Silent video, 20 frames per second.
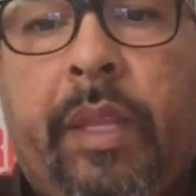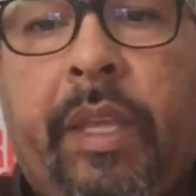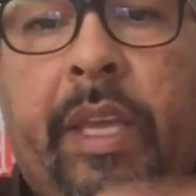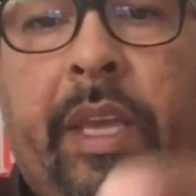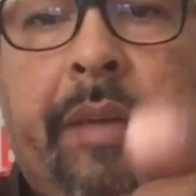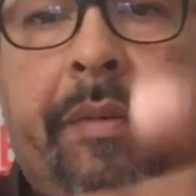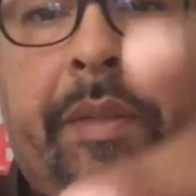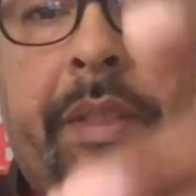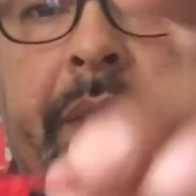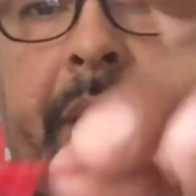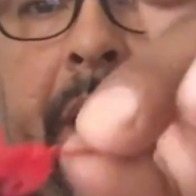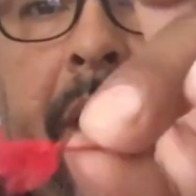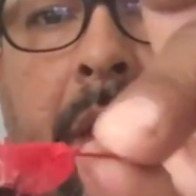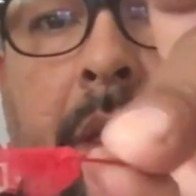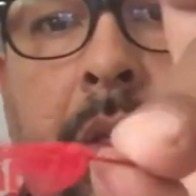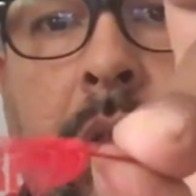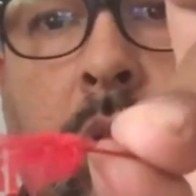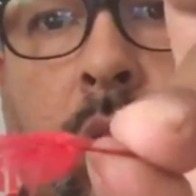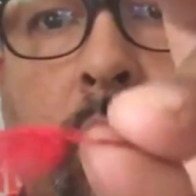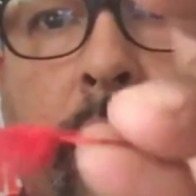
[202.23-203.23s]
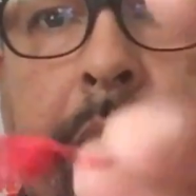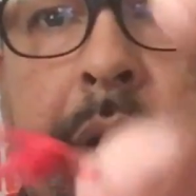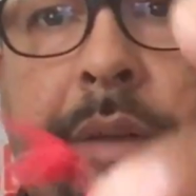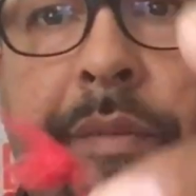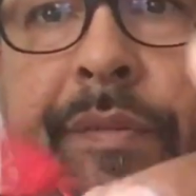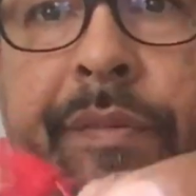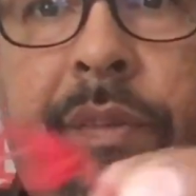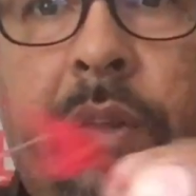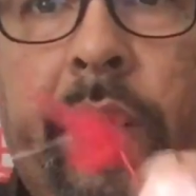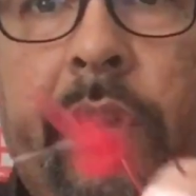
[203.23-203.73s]
Give it that little red
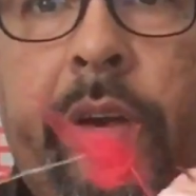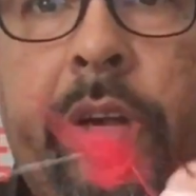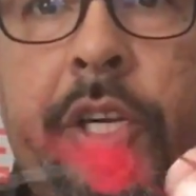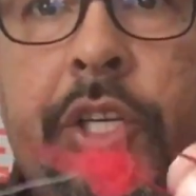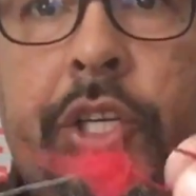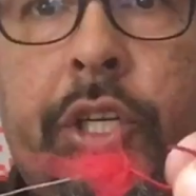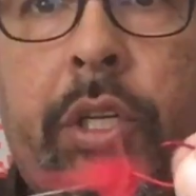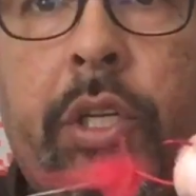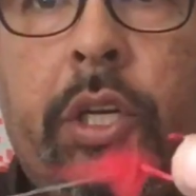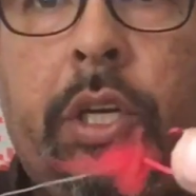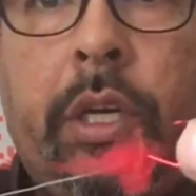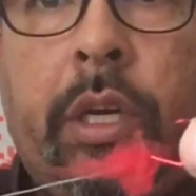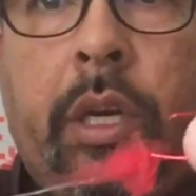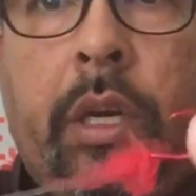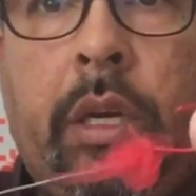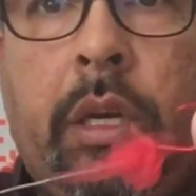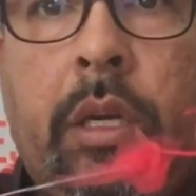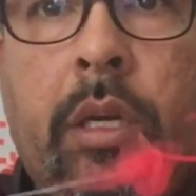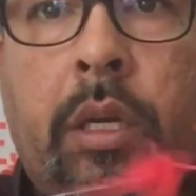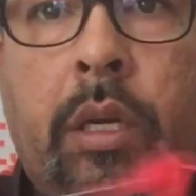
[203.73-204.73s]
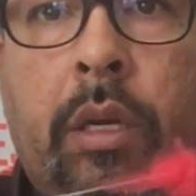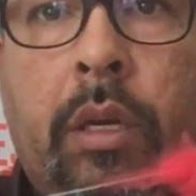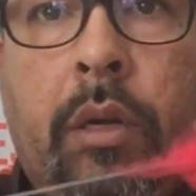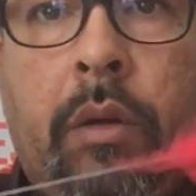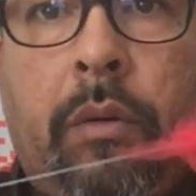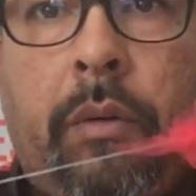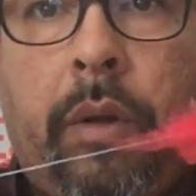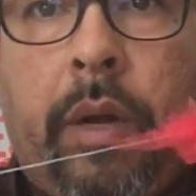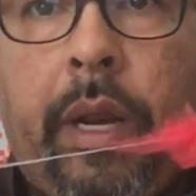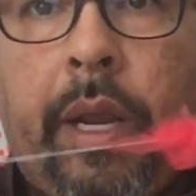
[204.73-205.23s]
flourish look,
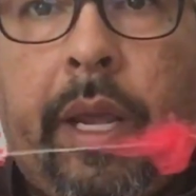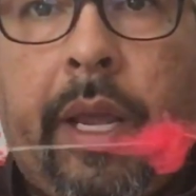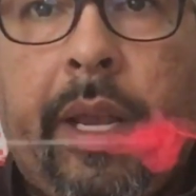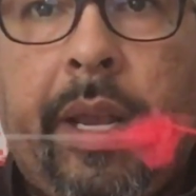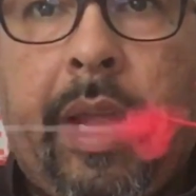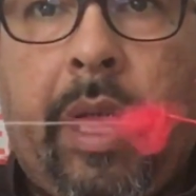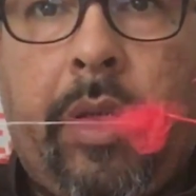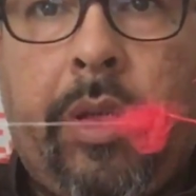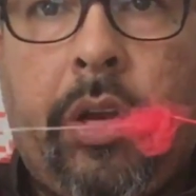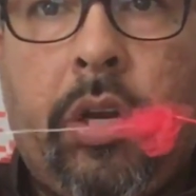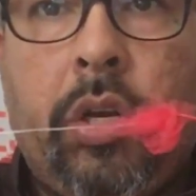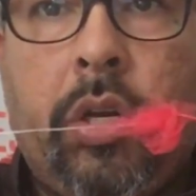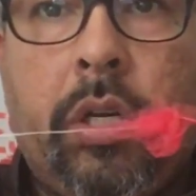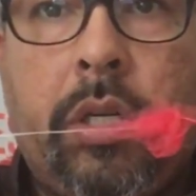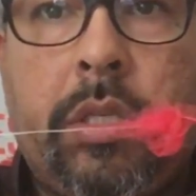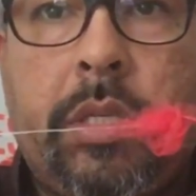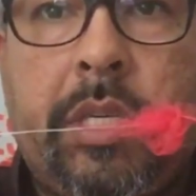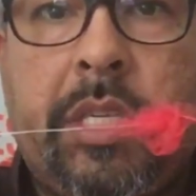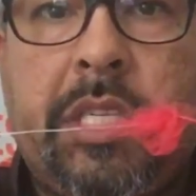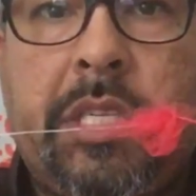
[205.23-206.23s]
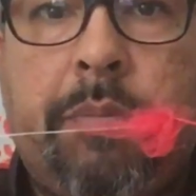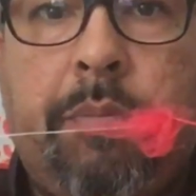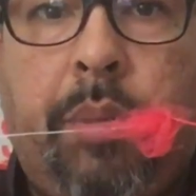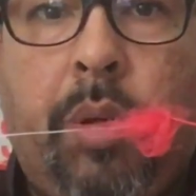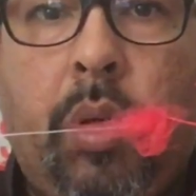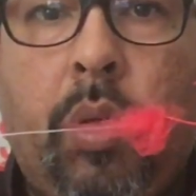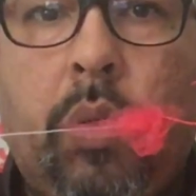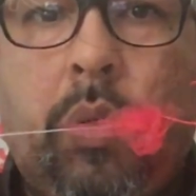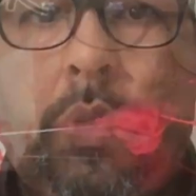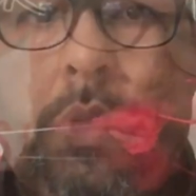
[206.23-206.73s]
right? And now your hook's
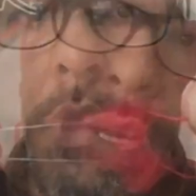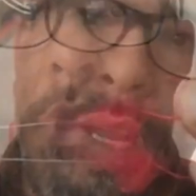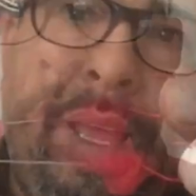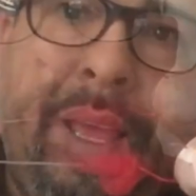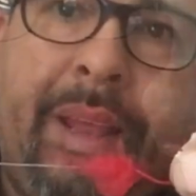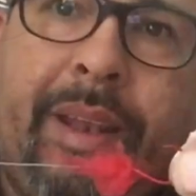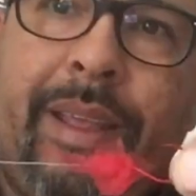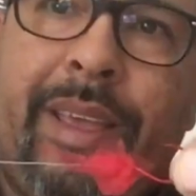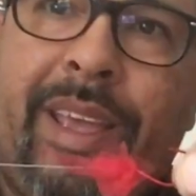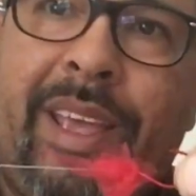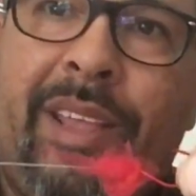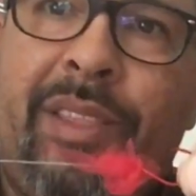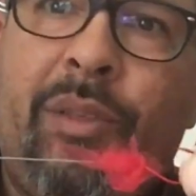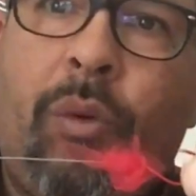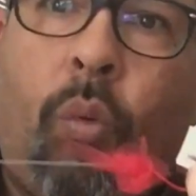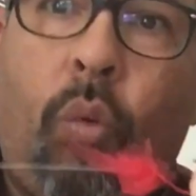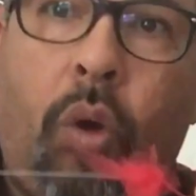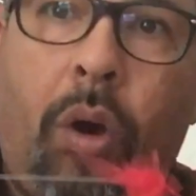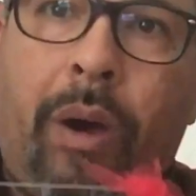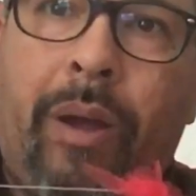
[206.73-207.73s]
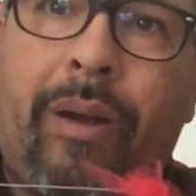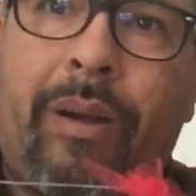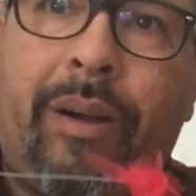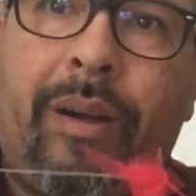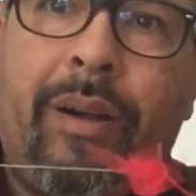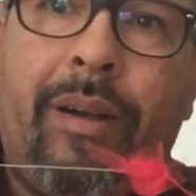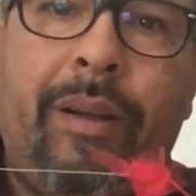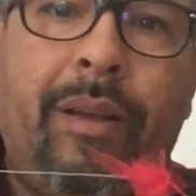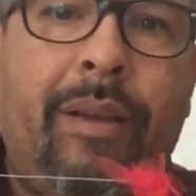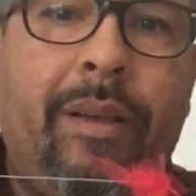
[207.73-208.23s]
exposed. Net in the water,